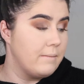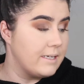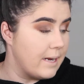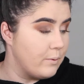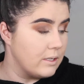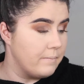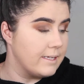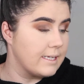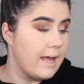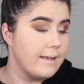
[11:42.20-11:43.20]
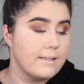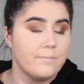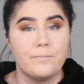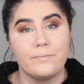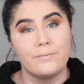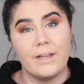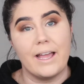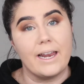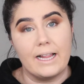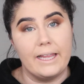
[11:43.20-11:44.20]
table's a mess, guys. I
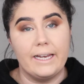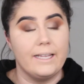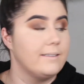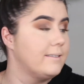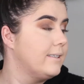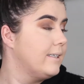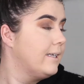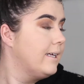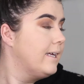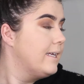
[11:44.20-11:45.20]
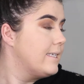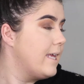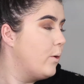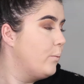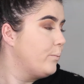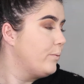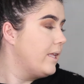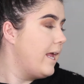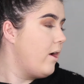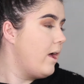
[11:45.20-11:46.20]
gotta clean it. So
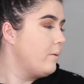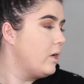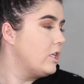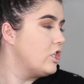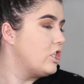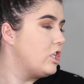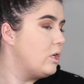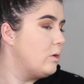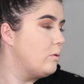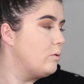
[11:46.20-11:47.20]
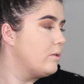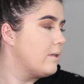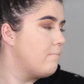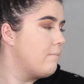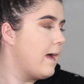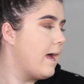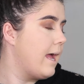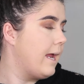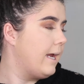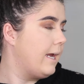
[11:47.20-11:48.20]
now I'm going to just use
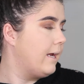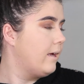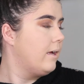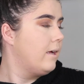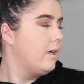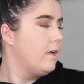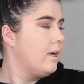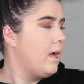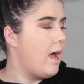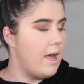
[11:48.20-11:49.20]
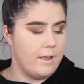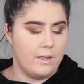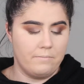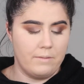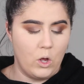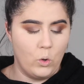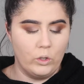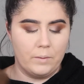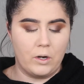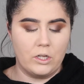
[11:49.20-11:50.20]
my
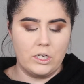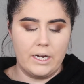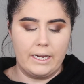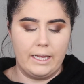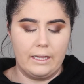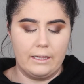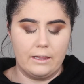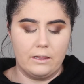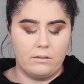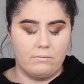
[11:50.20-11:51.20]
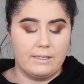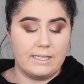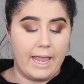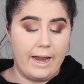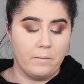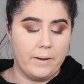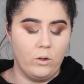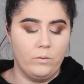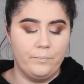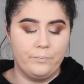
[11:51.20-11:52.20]
Hoola bronzer in Caramel,